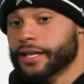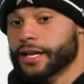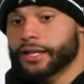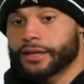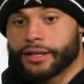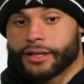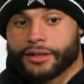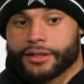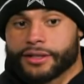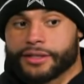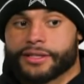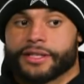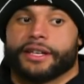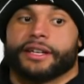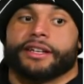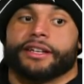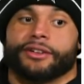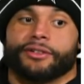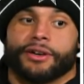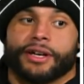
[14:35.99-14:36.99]
and I thought they were
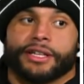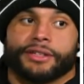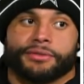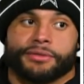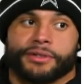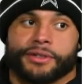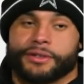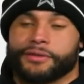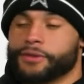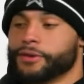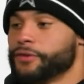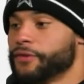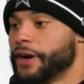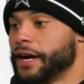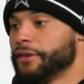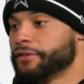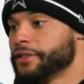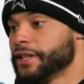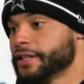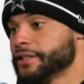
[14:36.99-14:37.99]
saying congrats for
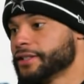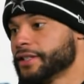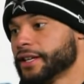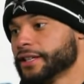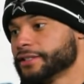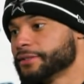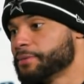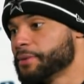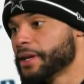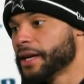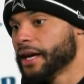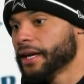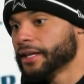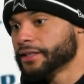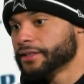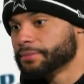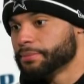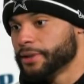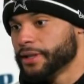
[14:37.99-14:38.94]
5 touchdowns, to be honest,